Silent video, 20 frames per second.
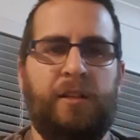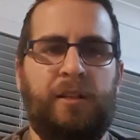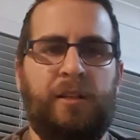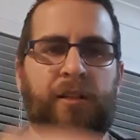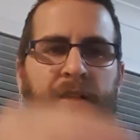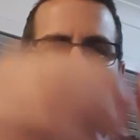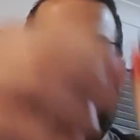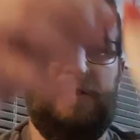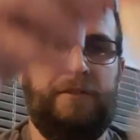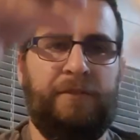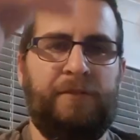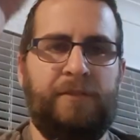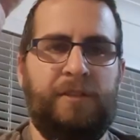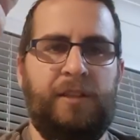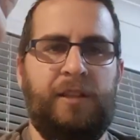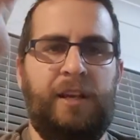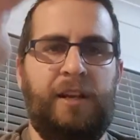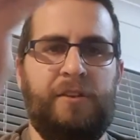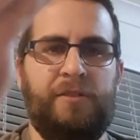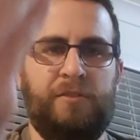lift
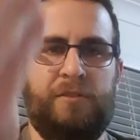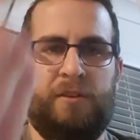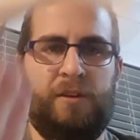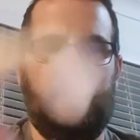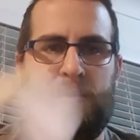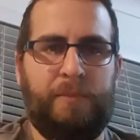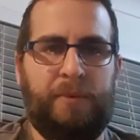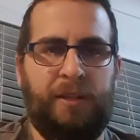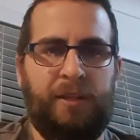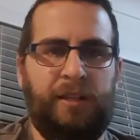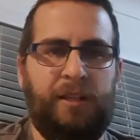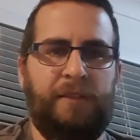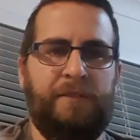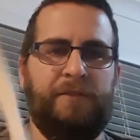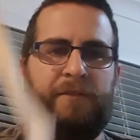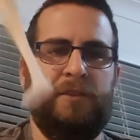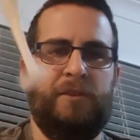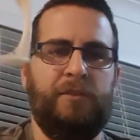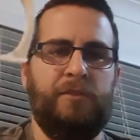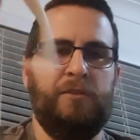and then drop and
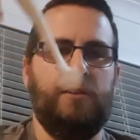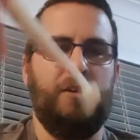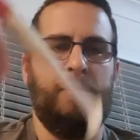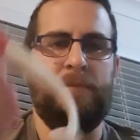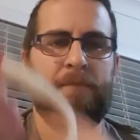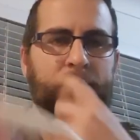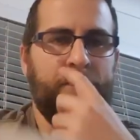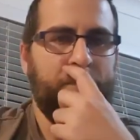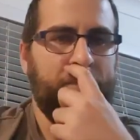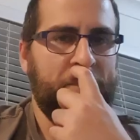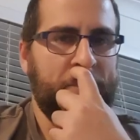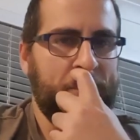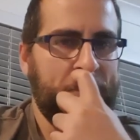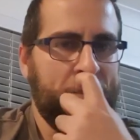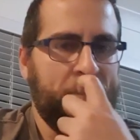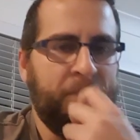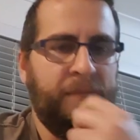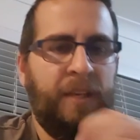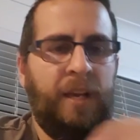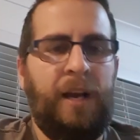lift and drop.
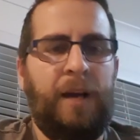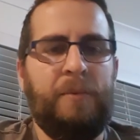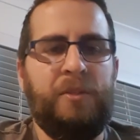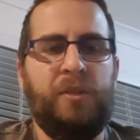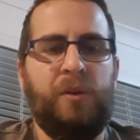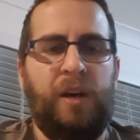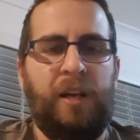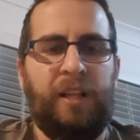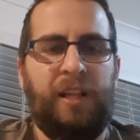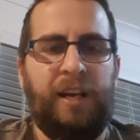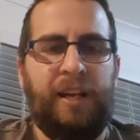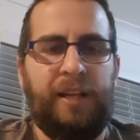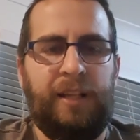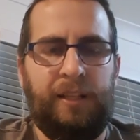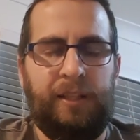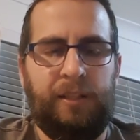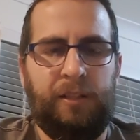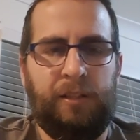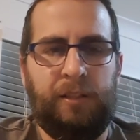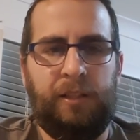So I like a
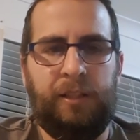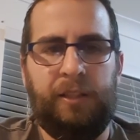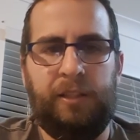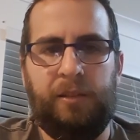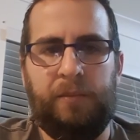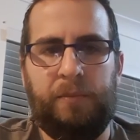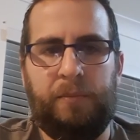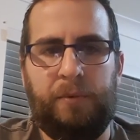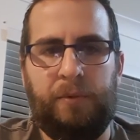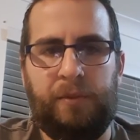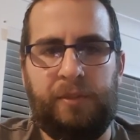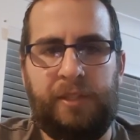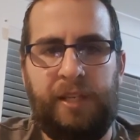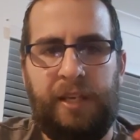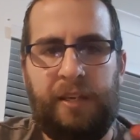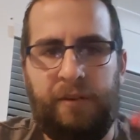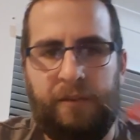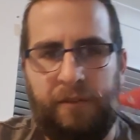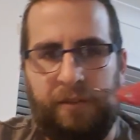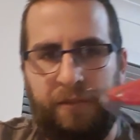little ball
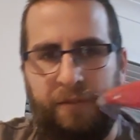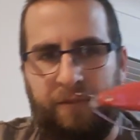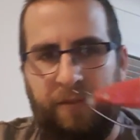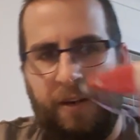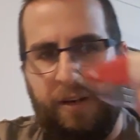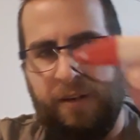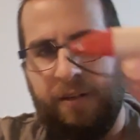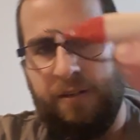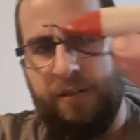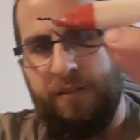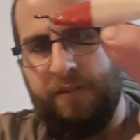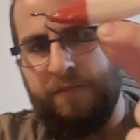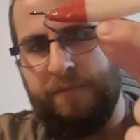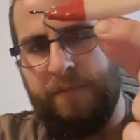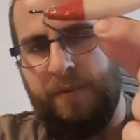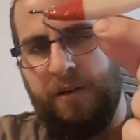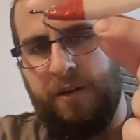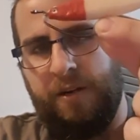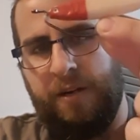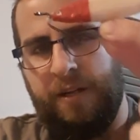sinker on the front of
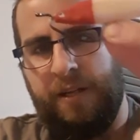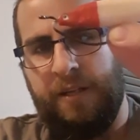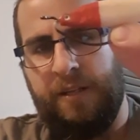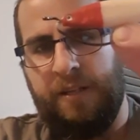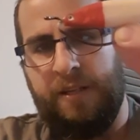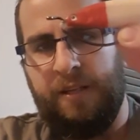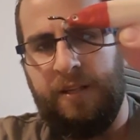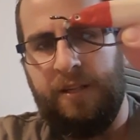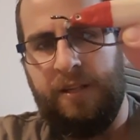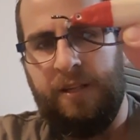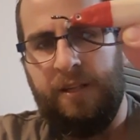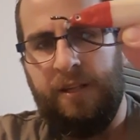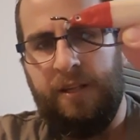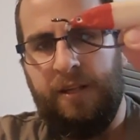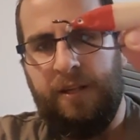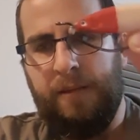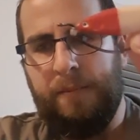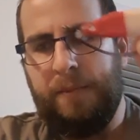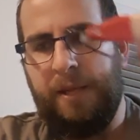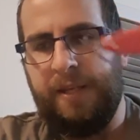my
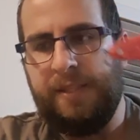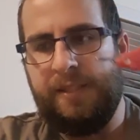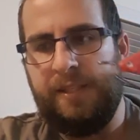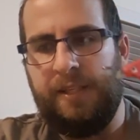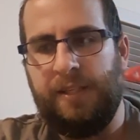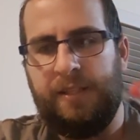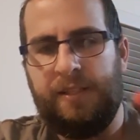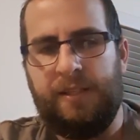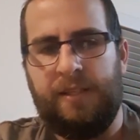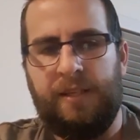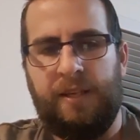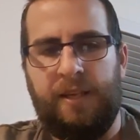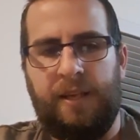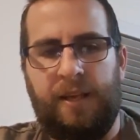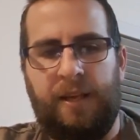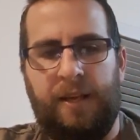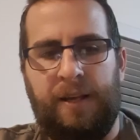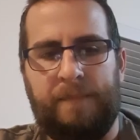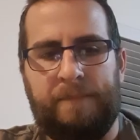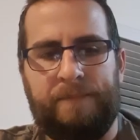plastics.
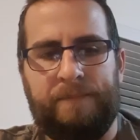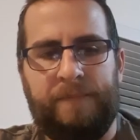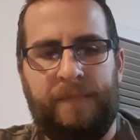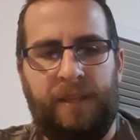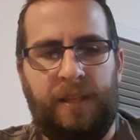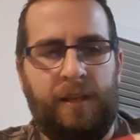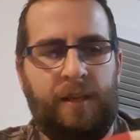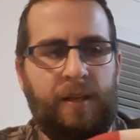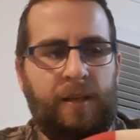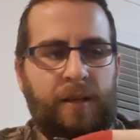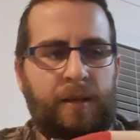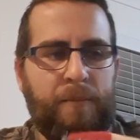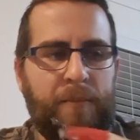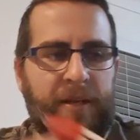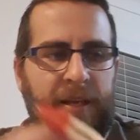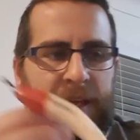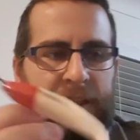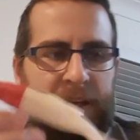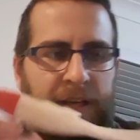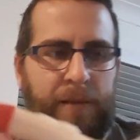But But
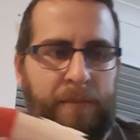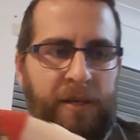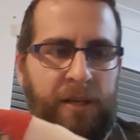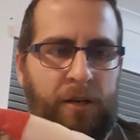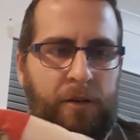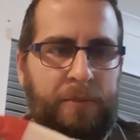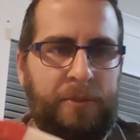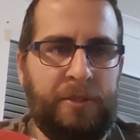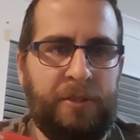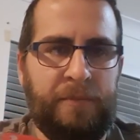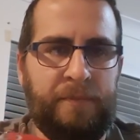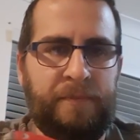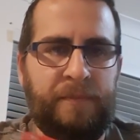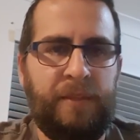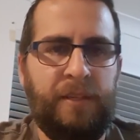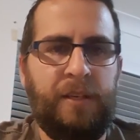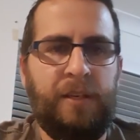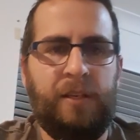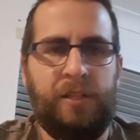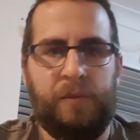yeah, that can be an option
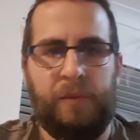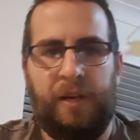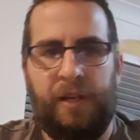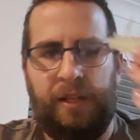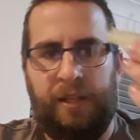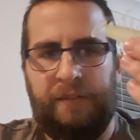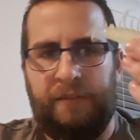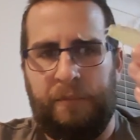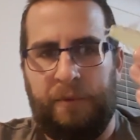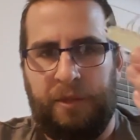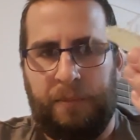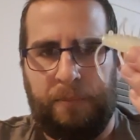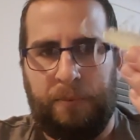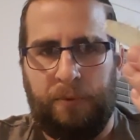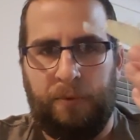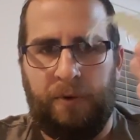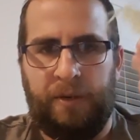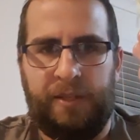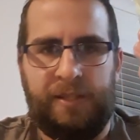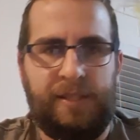as well. Even with the
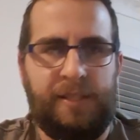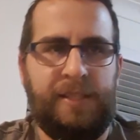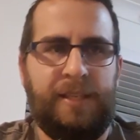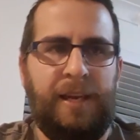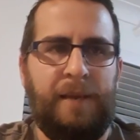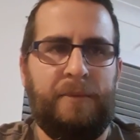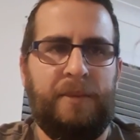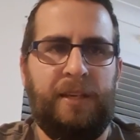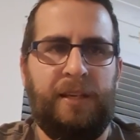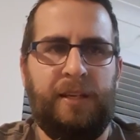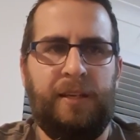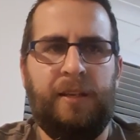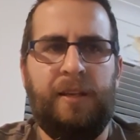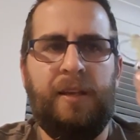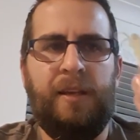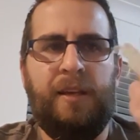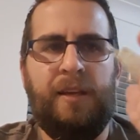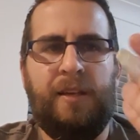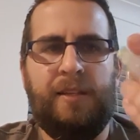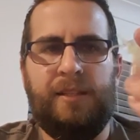prawn, it's the same thing.
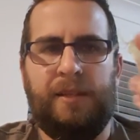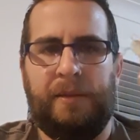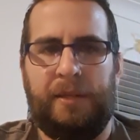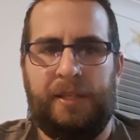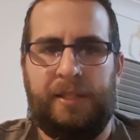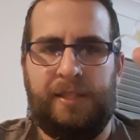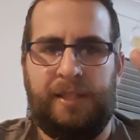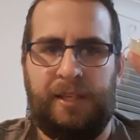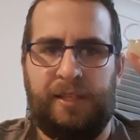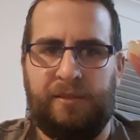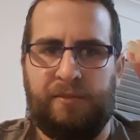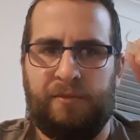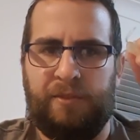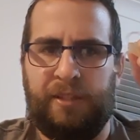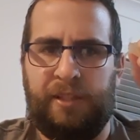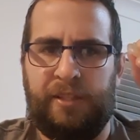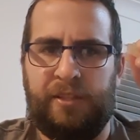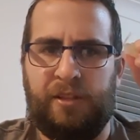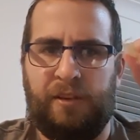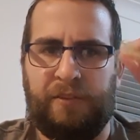Some of these things are
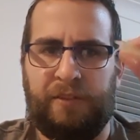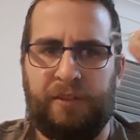really soft